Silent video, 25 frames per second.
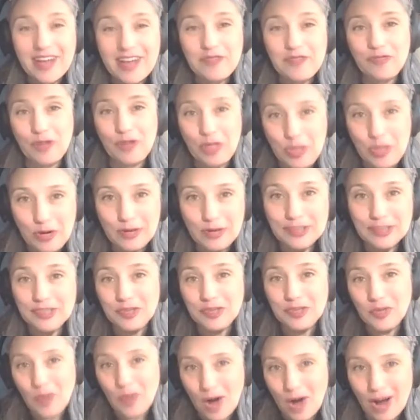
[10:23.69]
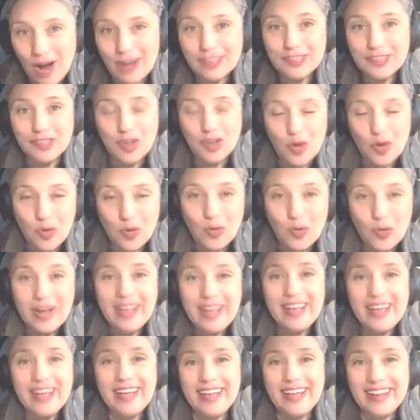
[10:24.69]
for those who are so
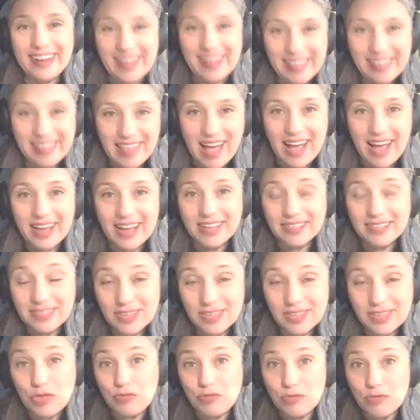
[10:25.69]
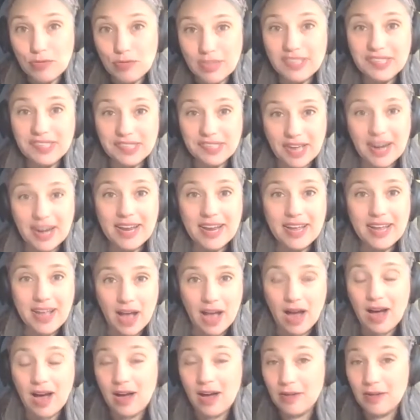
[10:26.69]
inclined through the study
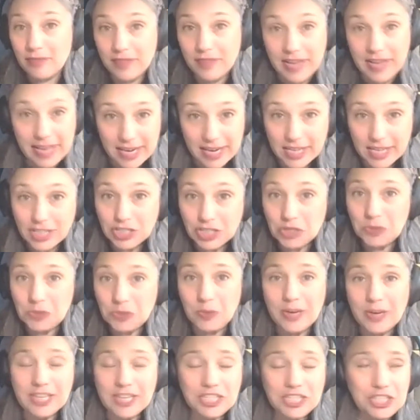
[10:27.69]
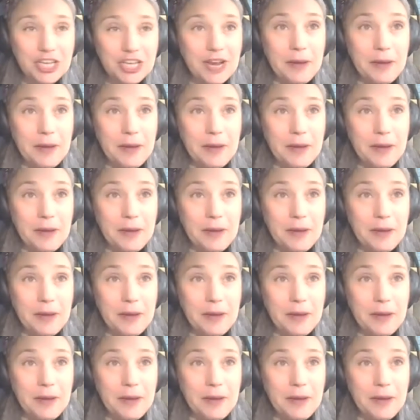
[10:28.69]
of Yiddish which